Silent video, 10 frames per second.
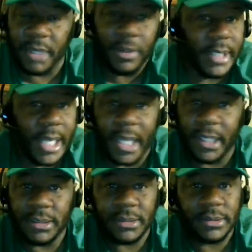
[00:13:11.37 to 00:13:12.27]
Come on
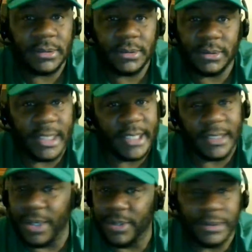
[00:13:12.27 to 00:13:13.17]
now.
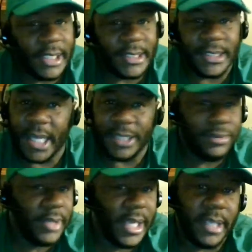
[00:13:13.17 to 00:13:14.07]
Let's
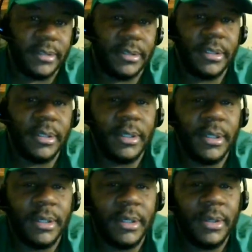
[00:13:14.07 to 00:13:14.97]
not do that.
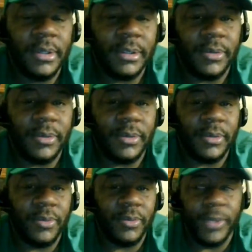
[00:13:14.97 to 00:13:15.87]

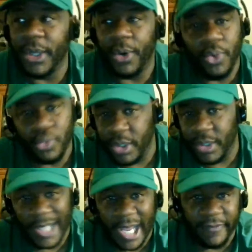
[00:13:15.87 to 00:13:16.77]
We know who real
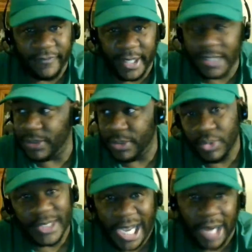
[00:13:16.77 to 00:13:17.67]
Lion fans and
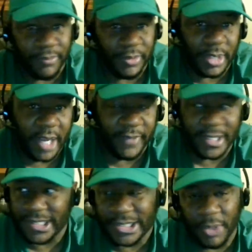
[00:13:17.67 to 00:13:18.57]
who's not real
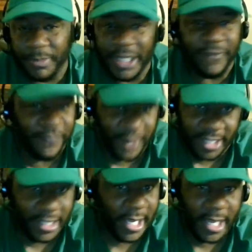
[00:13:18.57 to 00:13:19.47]
Lion fans. There's so many
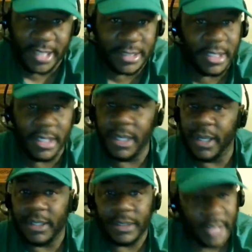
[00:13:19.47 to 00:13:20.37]
fake ass
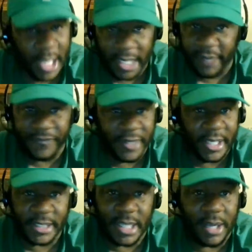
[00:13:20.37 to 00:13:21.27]
Lion
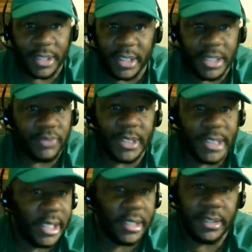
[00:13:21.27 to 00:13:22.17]
fans out here.
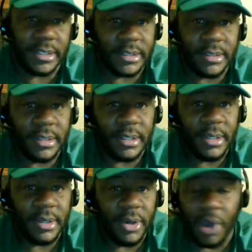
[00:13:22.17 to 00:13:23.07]
It's ridiculous.
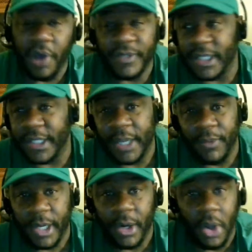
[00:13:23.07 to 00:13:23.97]
All of a sudden
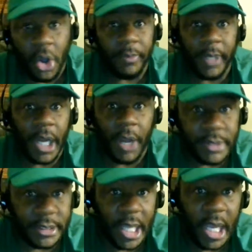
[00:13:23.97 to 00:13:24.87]
they win. Oh man,
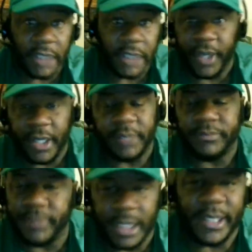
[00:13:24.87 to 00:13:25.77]
I was a Lions fan.
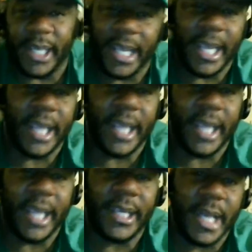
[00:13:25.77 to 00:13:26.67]
Nah,
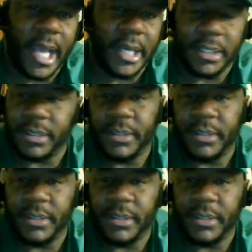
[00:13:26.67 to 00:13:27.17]
get out of here.